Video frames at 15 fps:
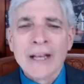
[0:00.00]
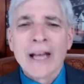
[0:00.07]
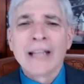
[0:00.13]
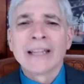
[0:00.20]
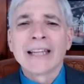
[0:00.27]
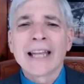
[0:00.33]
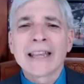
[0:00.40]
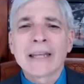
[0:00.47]
and
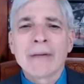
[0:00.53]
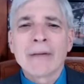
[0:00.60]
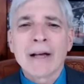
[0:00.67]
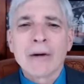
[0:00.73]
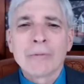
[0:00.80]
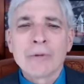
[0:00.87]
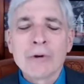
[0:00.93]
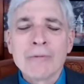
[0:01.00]
let them
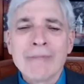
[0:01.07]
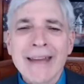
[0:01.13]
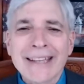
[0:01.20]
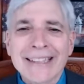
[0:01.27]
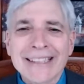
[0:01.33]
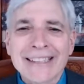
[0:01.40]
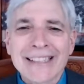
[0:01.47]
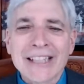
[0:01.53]
help you
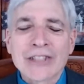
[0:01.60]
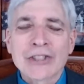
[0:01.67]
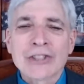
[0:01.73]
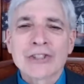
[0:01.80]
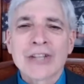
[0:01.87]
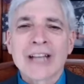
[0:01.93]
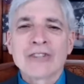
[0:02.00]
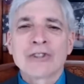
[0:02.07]
make
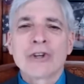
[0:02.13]
decisions as